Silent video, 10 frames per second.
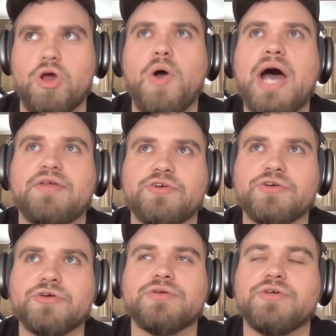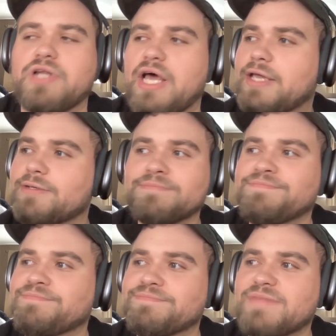grow out of your like,
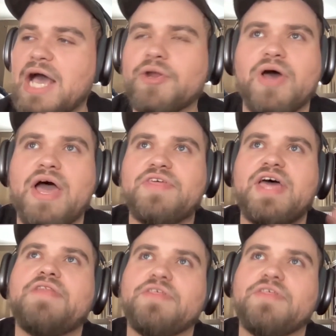I don't know.